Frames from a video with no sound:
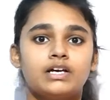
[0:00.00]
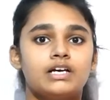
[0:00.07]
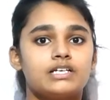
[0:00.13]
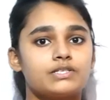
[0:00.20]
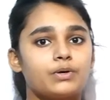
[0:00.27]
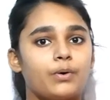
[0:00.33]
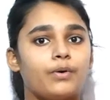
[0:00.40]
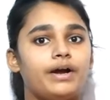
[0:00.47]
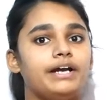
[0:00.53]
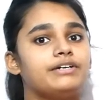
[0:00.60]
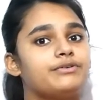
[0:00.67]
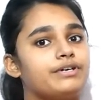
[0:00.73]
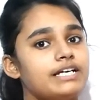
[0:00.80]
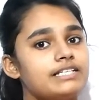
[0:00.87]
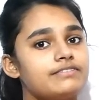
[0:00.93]
So in
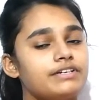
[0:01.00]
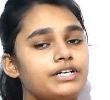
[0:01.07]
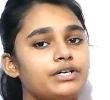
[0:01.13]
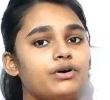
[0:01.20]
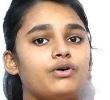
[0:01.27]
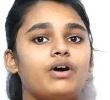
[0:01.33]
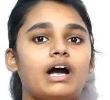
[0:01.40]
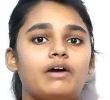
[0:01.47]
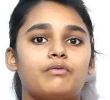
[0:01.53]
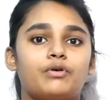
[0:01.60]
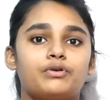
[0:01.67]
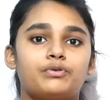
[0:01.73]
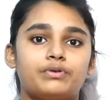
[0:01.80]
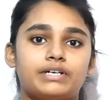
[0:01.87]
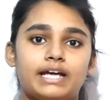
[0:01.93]
today's video I
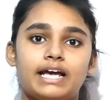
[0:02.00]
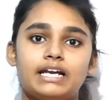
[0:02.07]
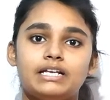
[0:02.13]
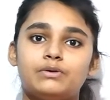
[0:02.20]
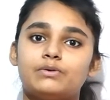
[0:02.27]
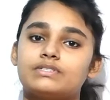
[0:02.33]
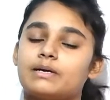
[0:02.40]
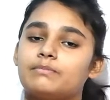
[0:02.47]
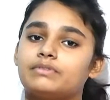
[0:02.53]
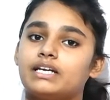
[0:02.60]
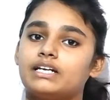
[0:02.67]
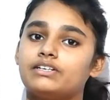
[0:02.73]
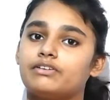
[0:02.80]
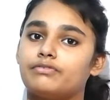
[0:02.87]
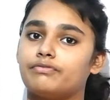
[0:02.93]
want to tell you
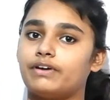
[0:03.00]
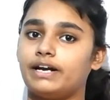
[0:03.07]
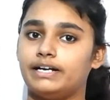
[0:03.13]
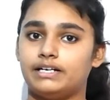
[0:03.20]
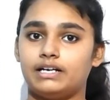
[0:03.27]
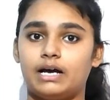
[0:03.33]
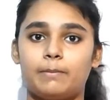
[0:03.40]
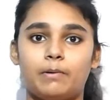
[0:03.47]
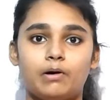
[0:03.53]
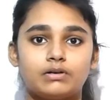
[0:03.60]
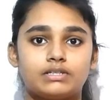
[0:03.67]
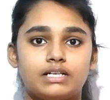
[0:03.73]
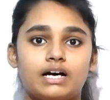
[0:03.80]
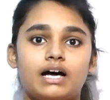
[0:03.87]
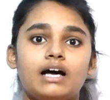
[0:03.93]
something different
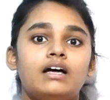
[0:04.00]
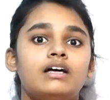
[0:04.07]
about the